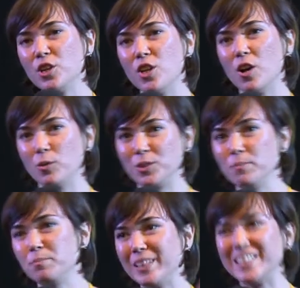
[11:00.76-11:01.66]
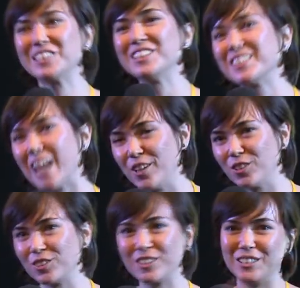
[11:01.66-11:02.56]
you know, petition
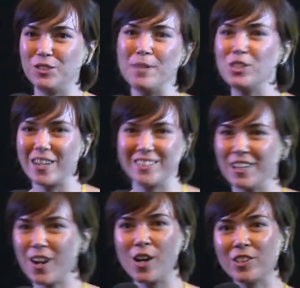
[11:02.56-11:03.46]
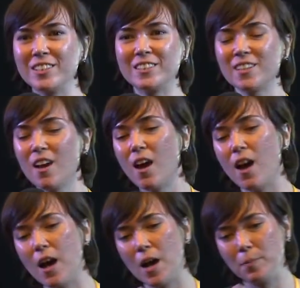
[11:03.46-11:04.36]
signers to be directed at Congress.
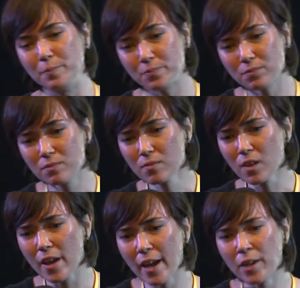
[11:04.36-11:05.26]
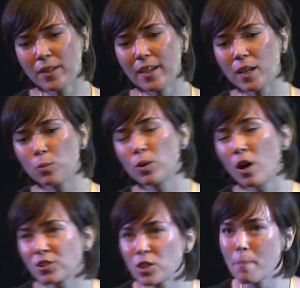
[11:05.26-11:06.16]
And it will
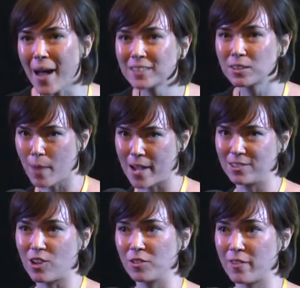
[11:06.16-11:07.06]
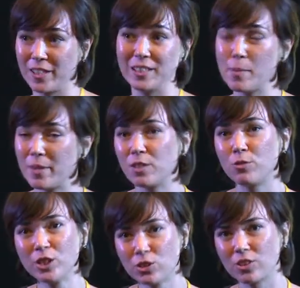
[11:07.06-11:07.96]
also maximize our very limited
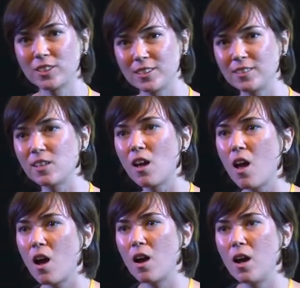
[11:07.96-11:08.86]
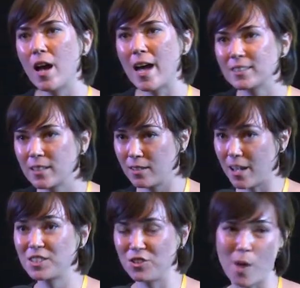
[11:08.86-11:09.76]
resources
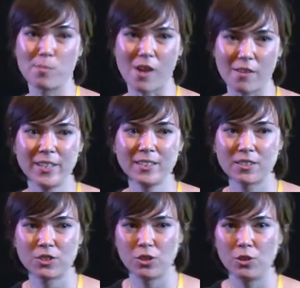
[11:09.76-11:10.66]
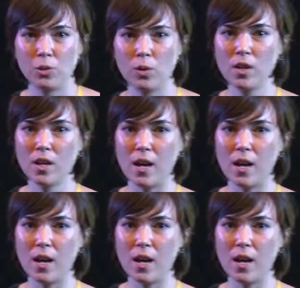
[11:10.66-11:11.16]
as nonprofits to